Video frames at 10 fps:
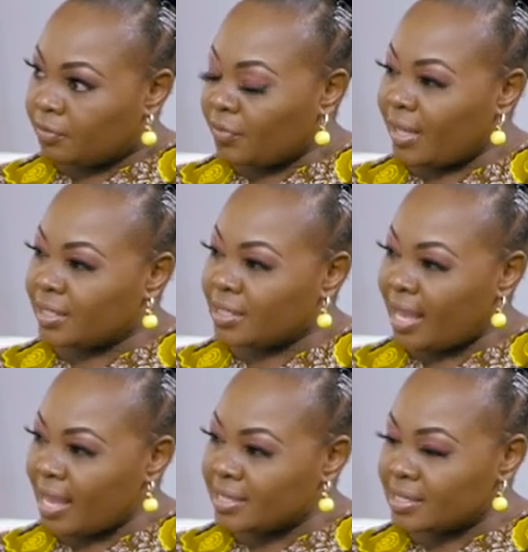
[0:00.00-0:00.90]

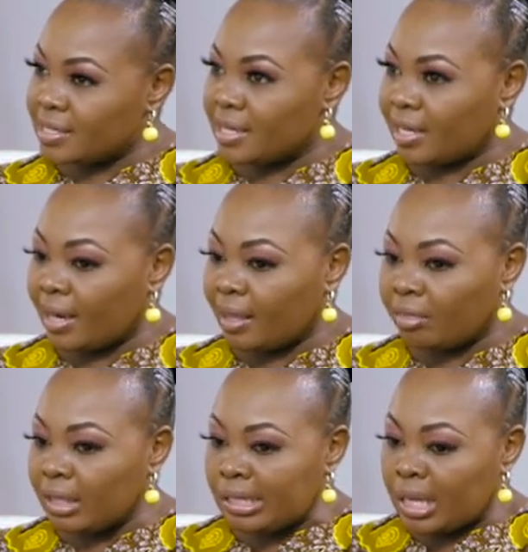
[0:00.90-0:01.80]
Fantastic. And I
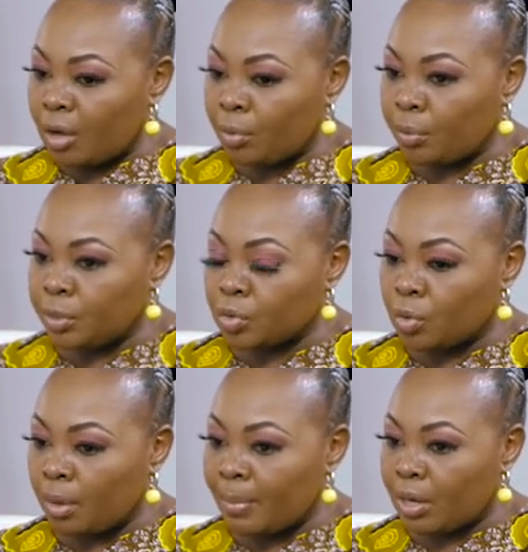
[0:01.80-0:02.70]
think now when we
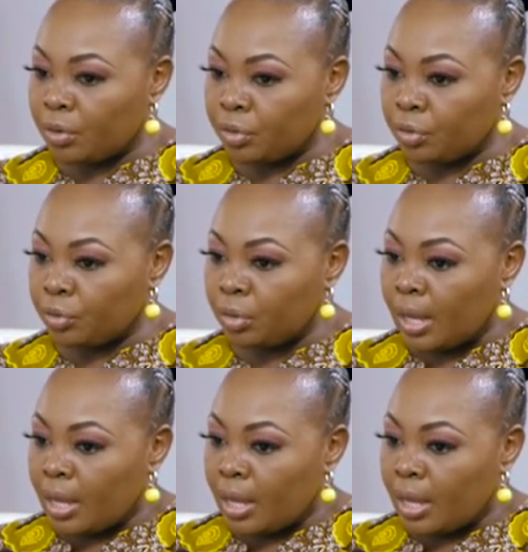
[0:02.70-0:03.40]
talk about, you know,